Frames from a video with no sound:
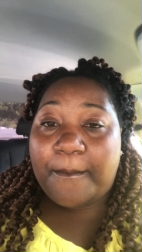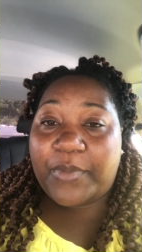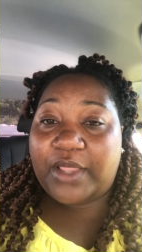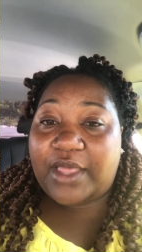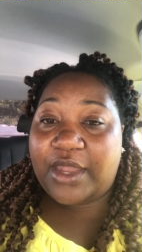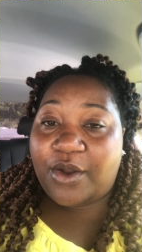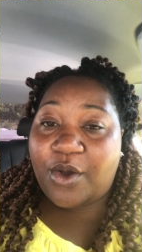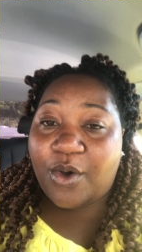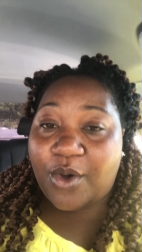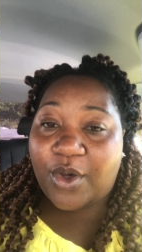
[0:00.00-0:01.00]
but later
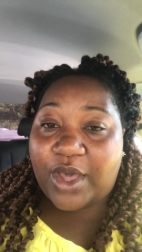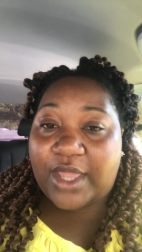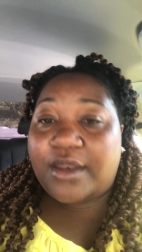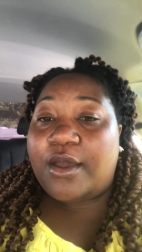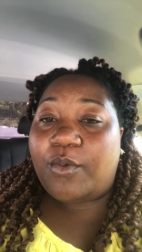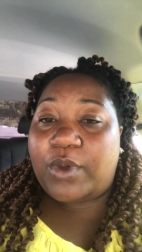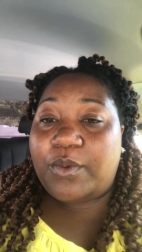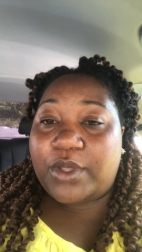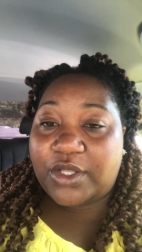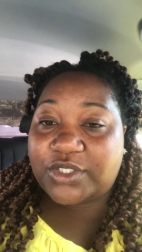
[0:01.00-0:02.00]
on we
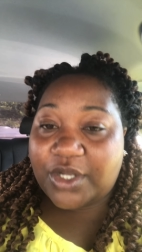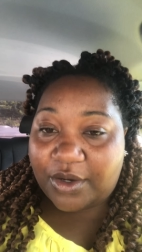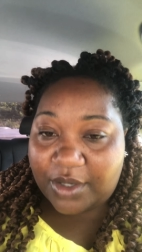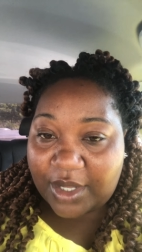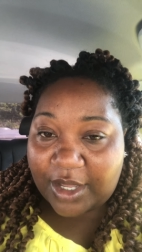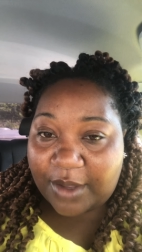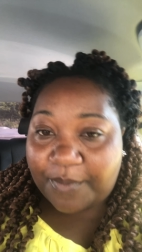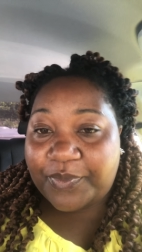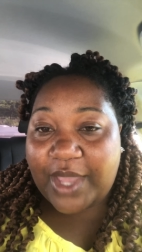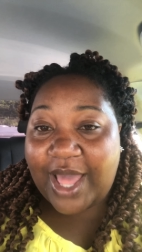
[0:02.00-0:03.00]
will turn up.
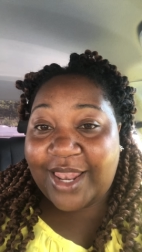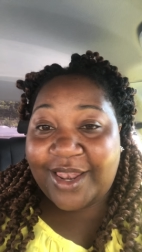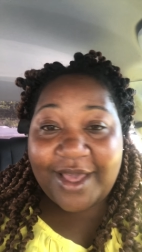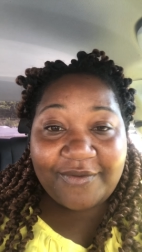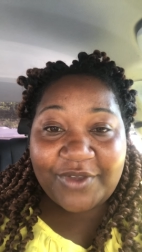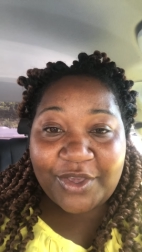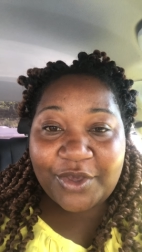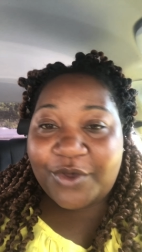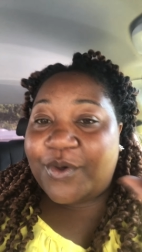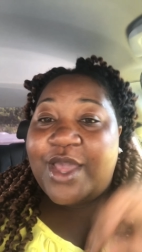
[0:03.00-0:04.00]
I love
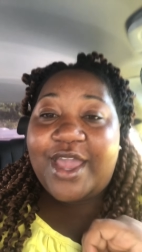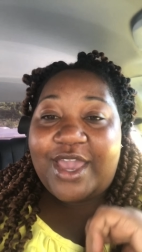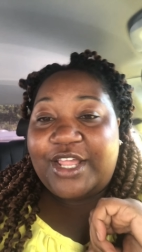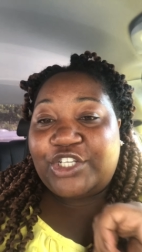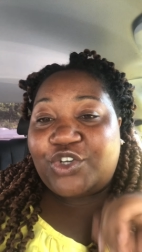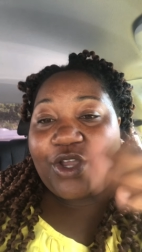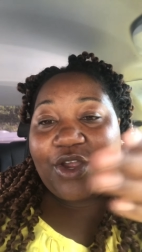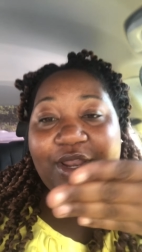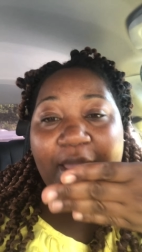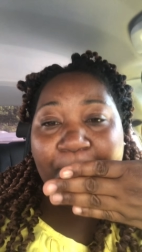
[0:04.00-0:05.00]
you and enjoy
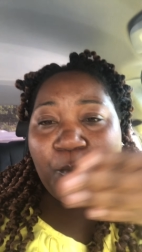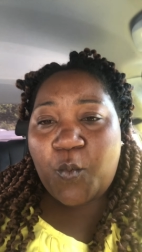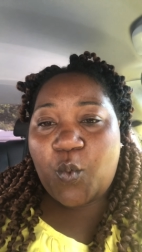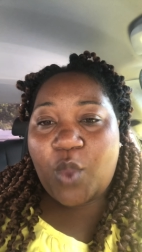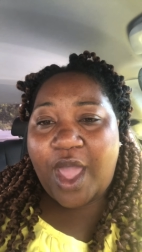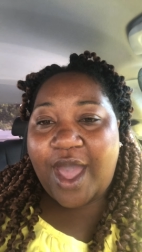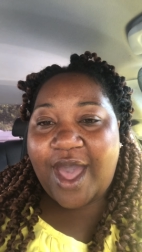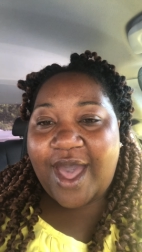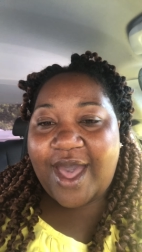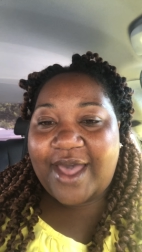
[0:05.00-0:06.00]
your day.
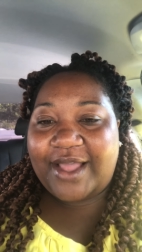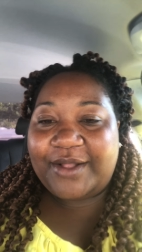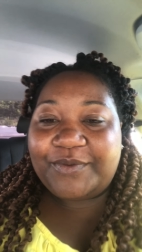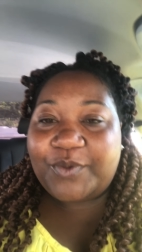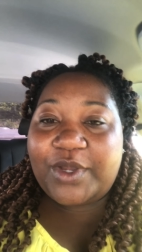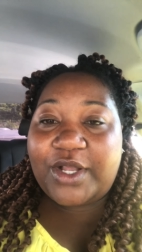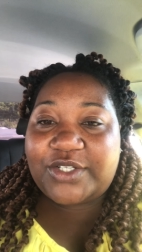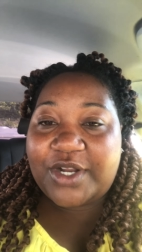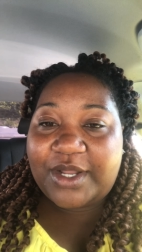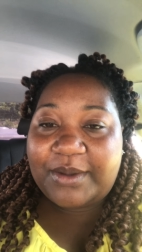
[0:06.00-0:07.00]
Mwah. We're gonna
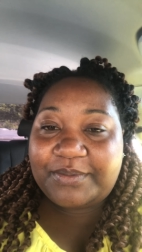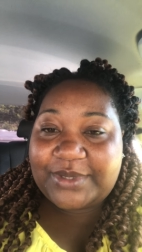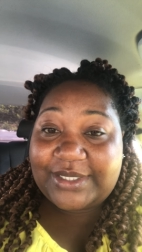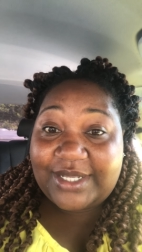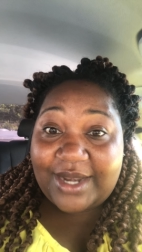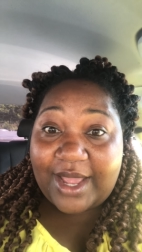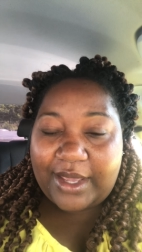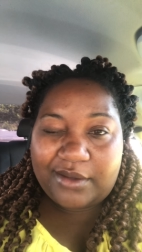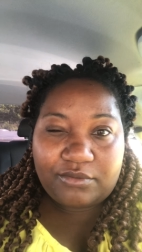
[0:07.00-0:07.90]
turn up tonight.